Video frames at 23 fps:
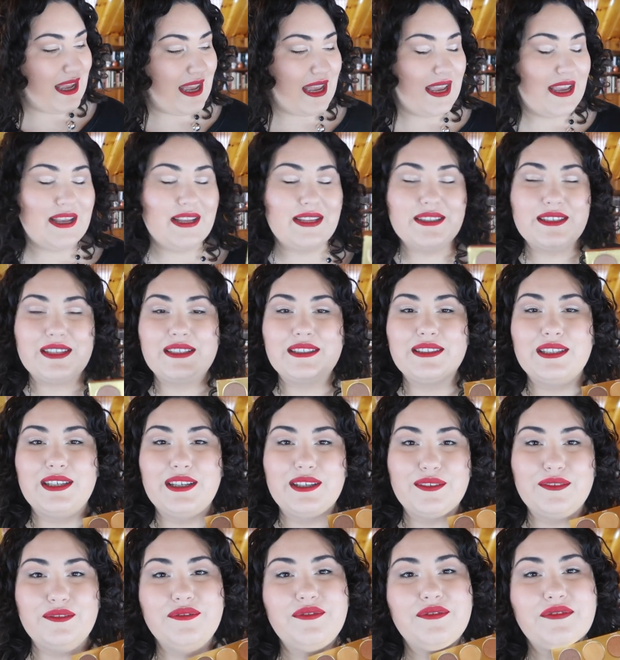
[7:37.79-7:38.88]
and I
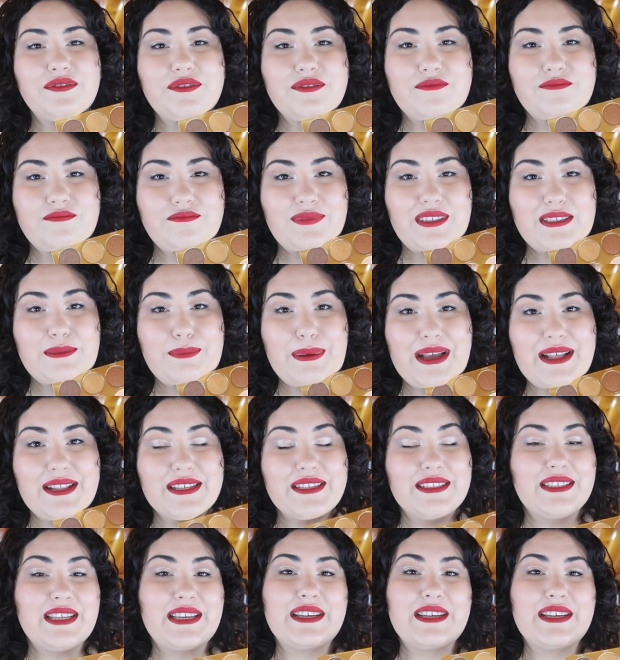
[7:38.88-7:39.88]
love this palette.